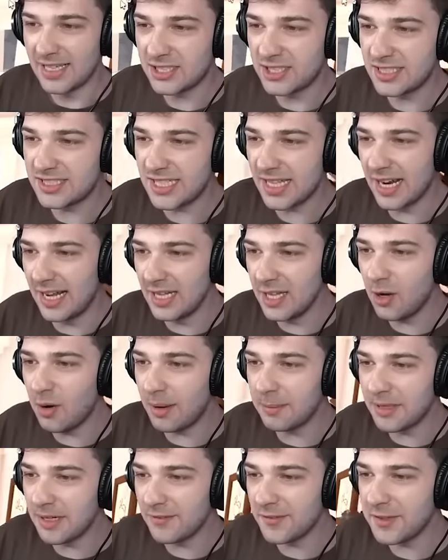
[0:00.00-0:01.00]
And she said, hello,
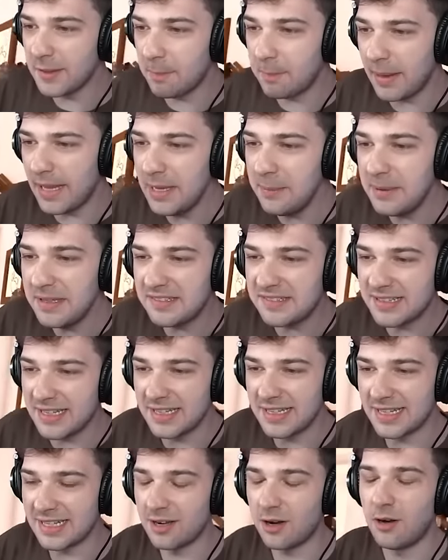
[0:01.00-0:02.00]
I'm here for the
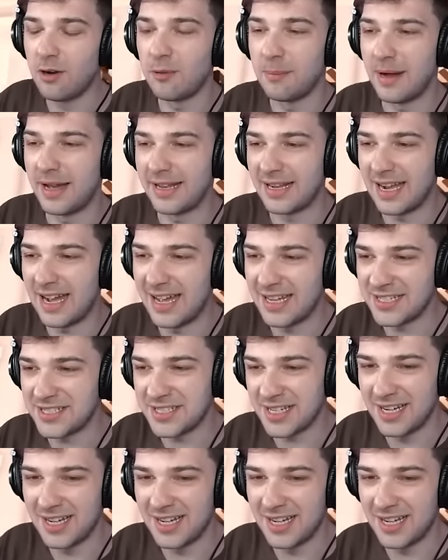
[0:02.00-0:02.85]
babysitting. Oh my gosh,